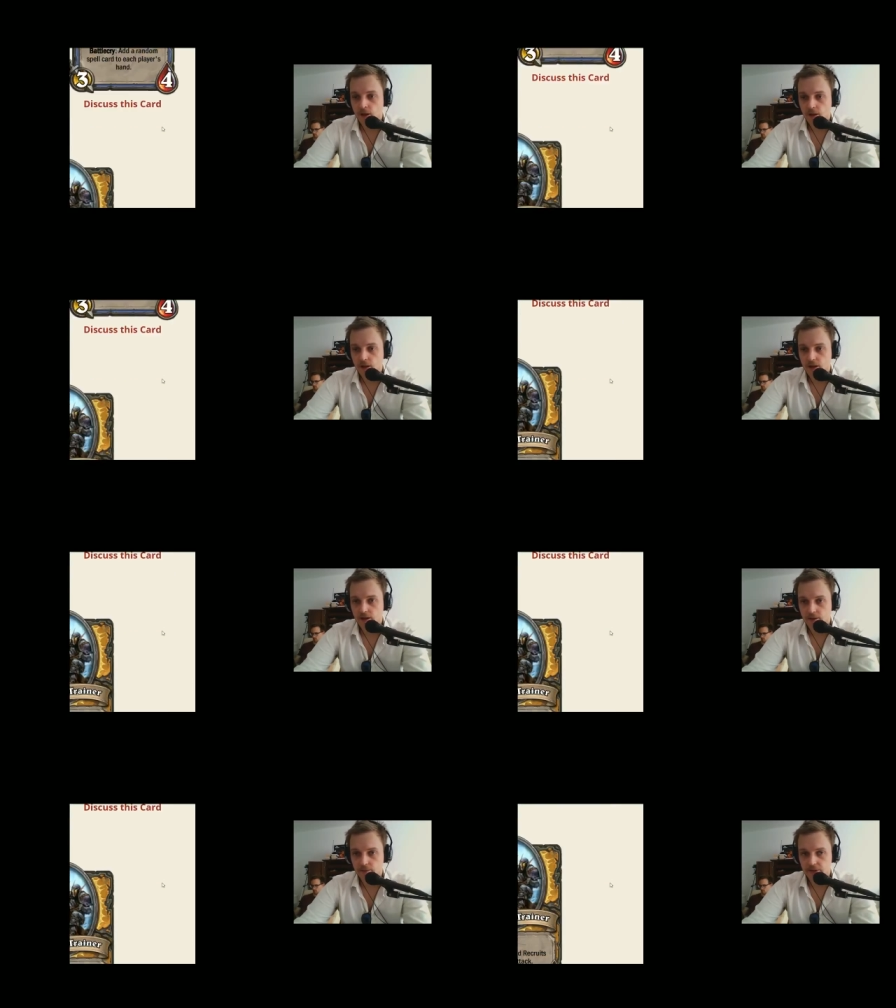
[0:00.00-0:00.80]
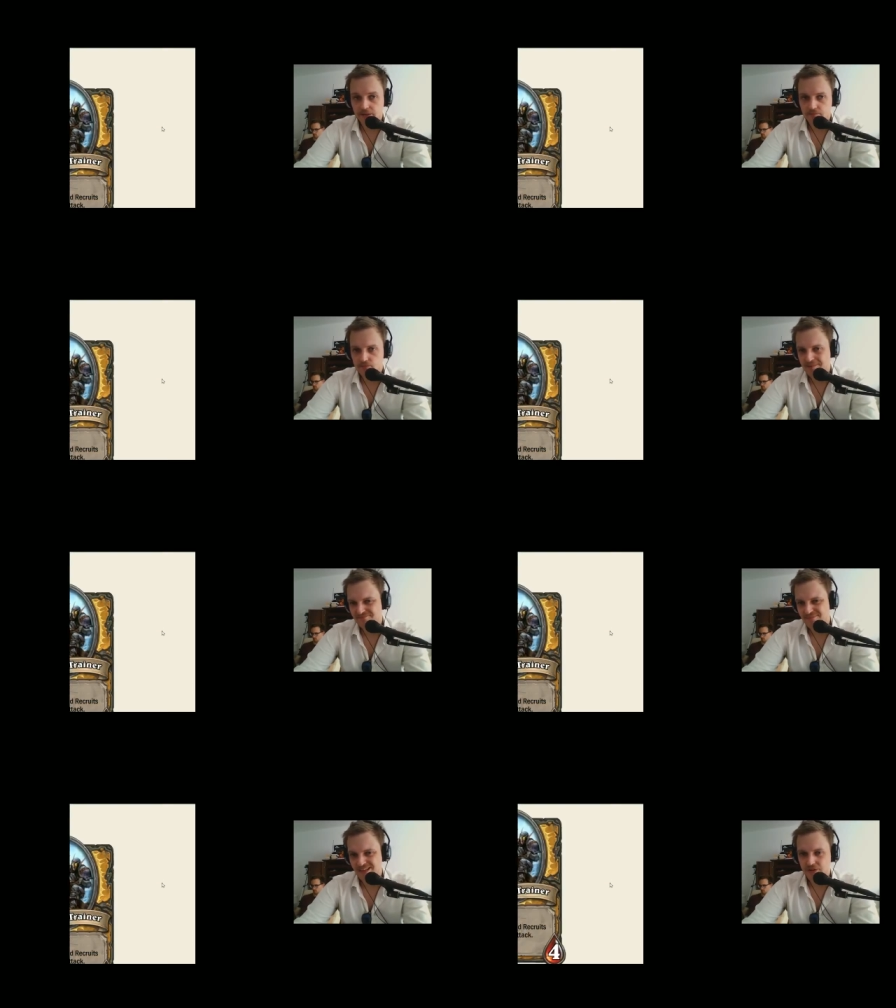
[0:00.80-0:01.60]
but
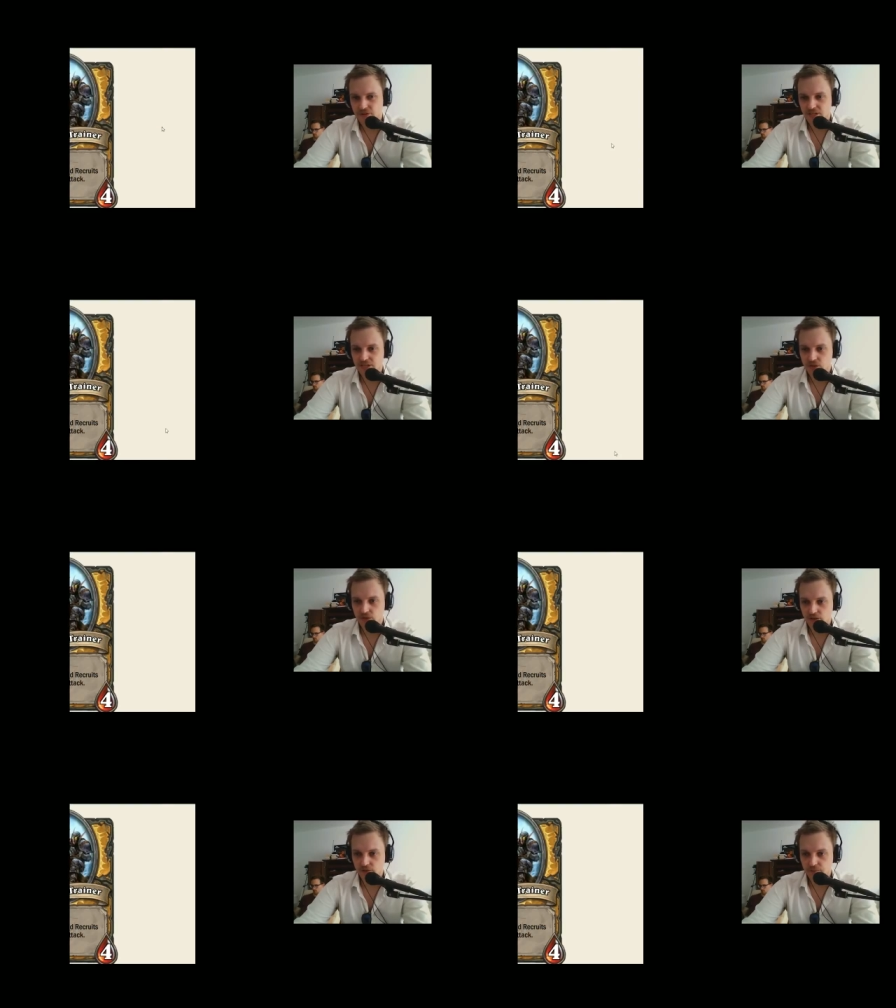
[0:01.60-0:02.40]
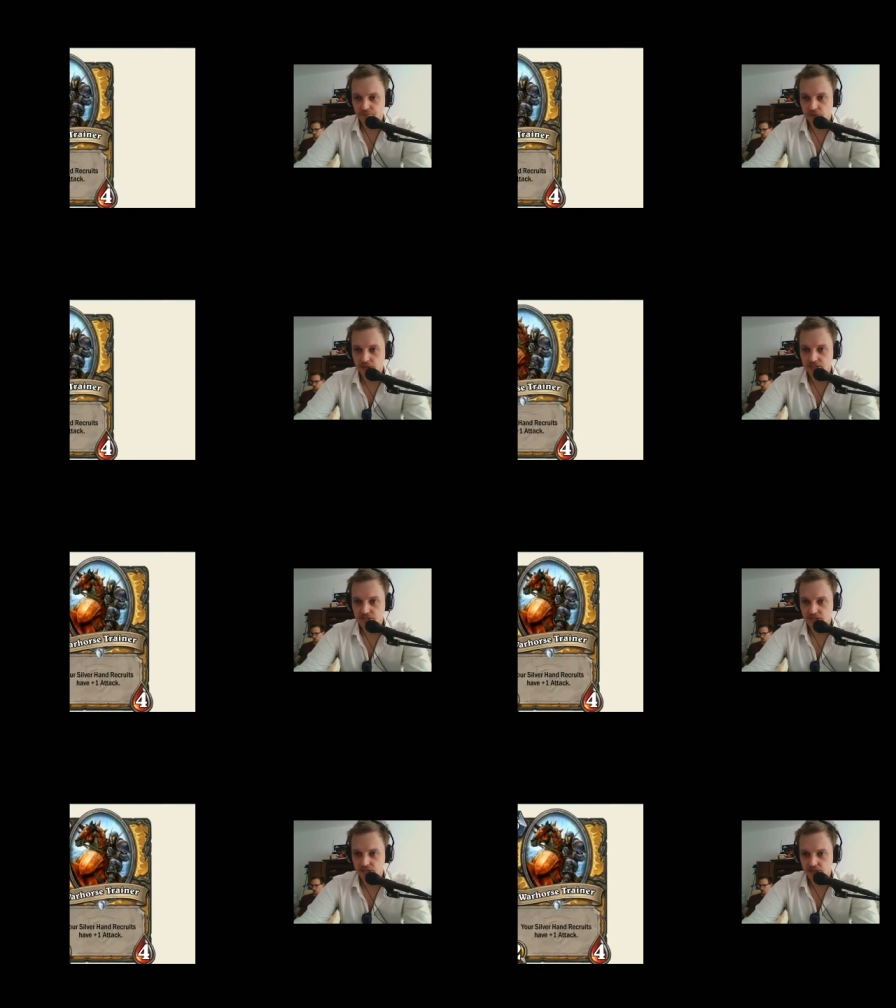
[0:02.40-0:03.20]
I don't think it's good enough. Let's
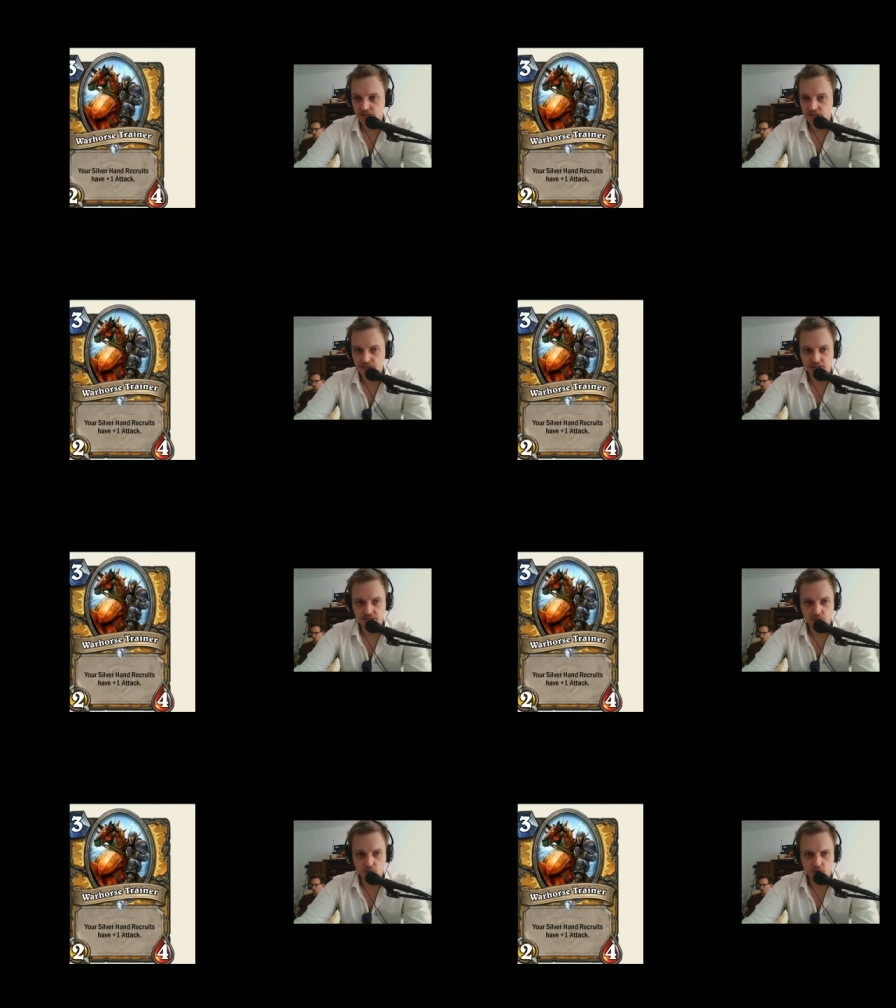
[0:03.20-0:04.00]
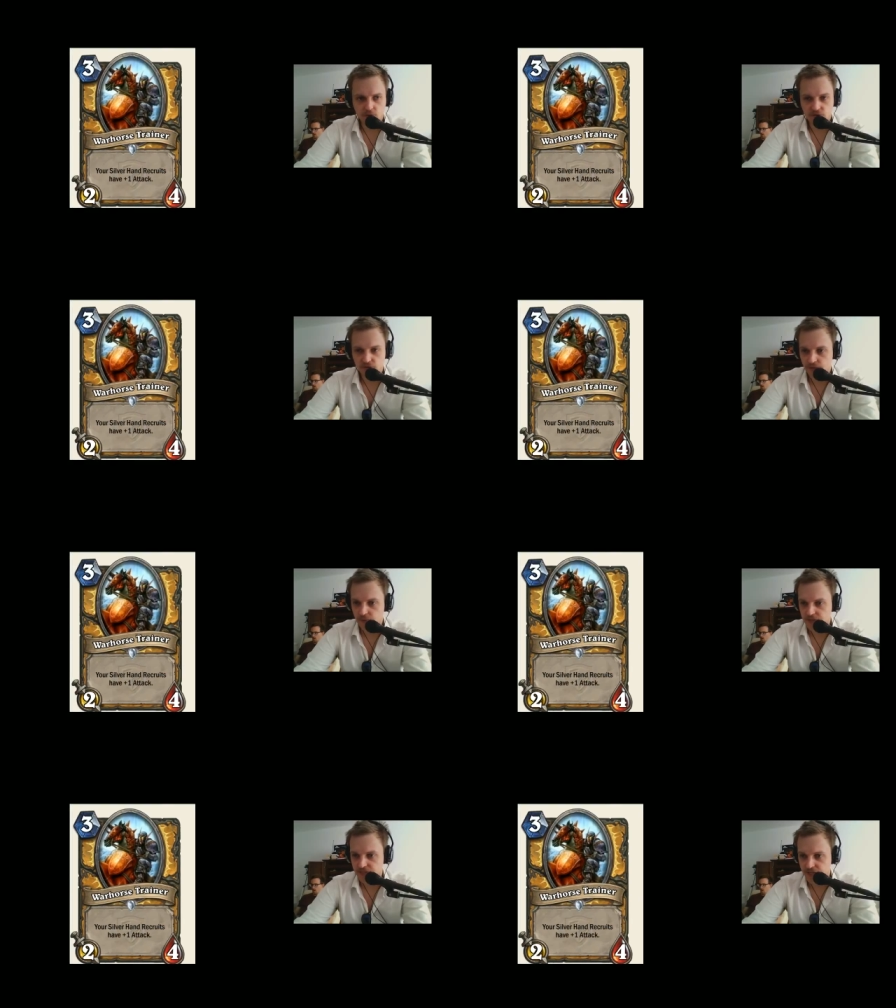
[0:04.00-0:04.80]
see this card, Warhorse Trainer.
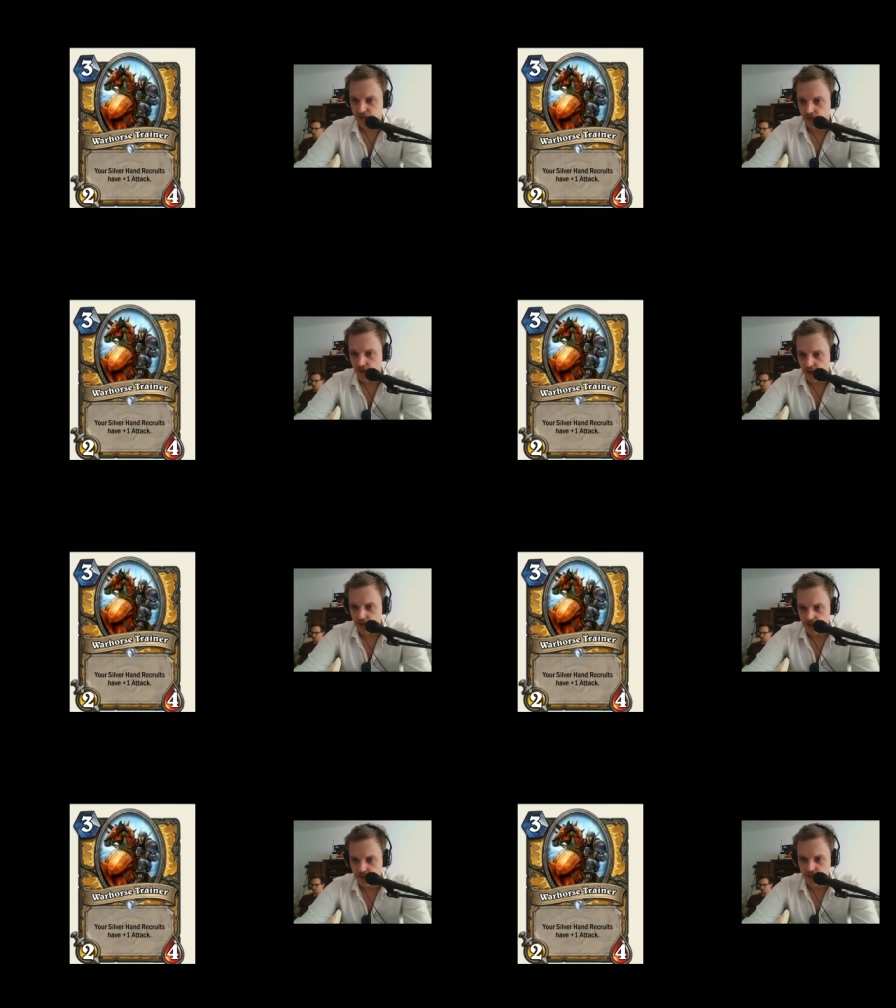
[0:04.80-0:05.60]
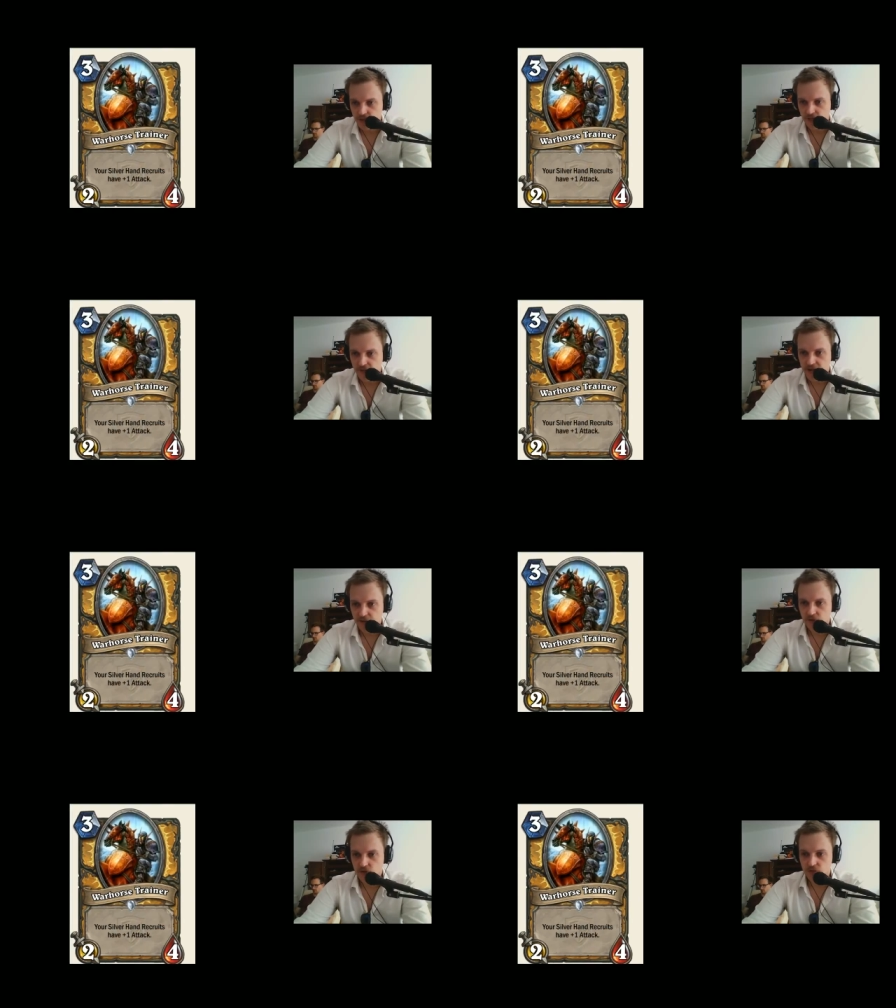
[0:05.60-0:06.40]
What does that do? Your
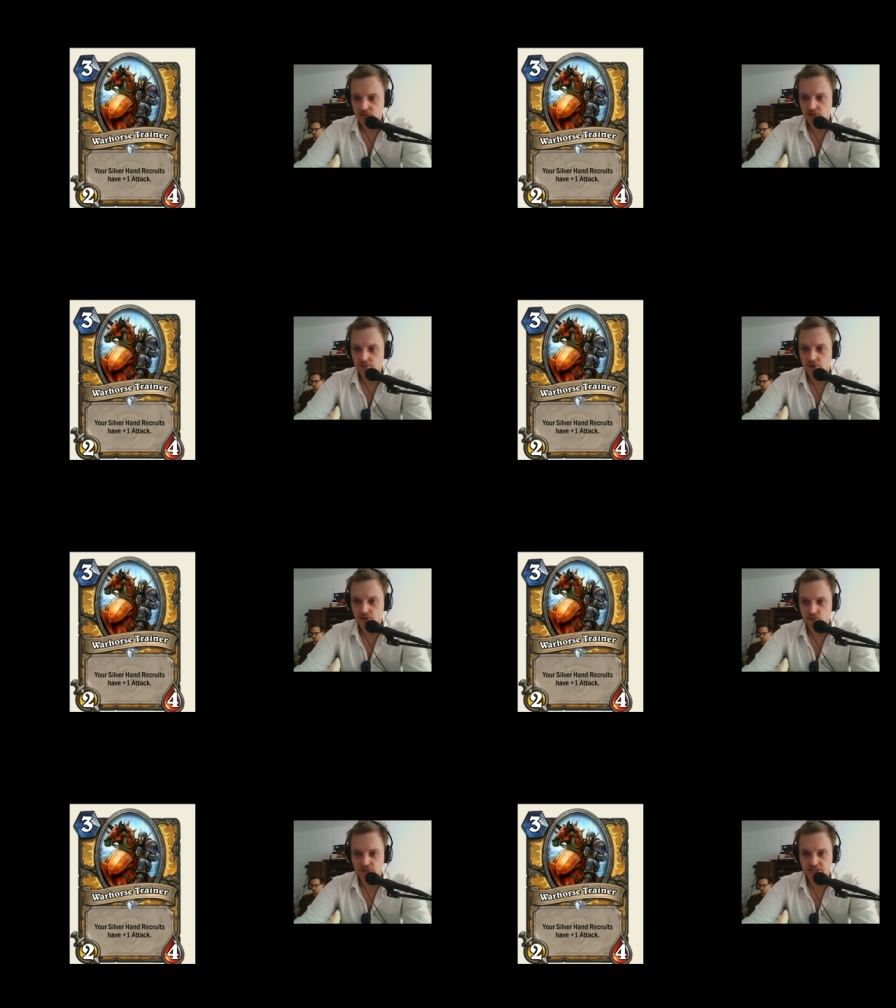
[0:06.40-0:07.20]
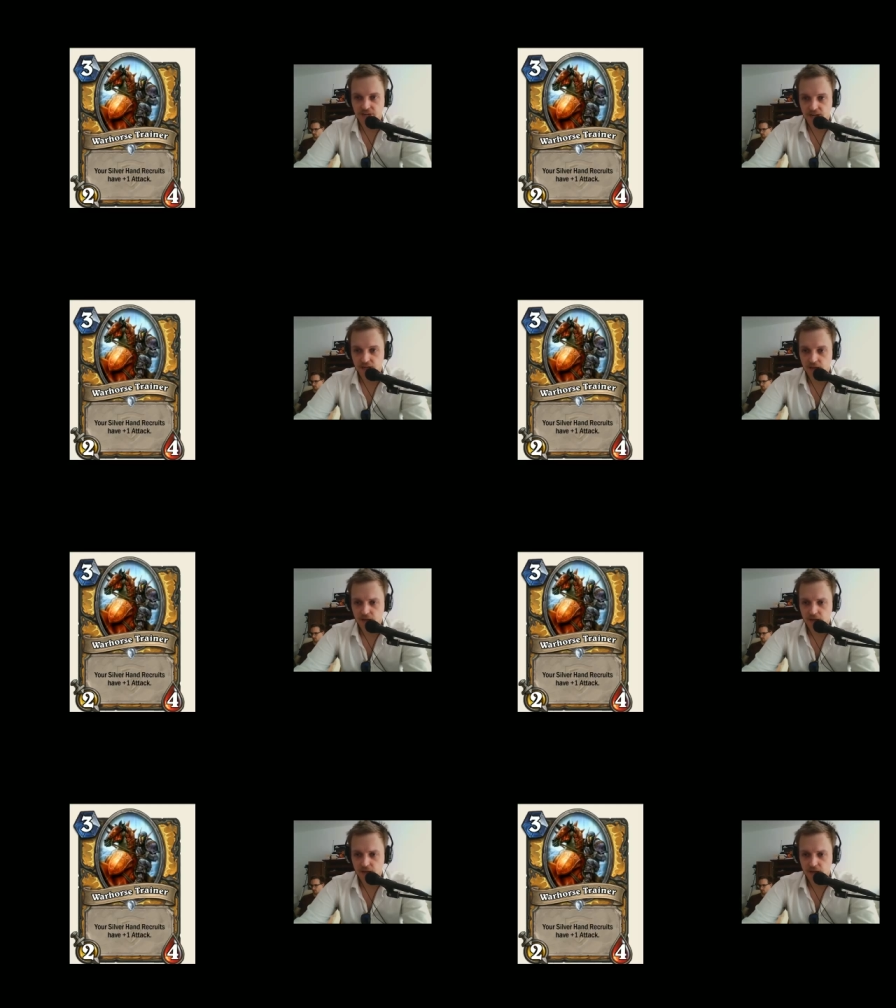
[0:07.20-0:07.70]
Silverhand recruits have +1 attack.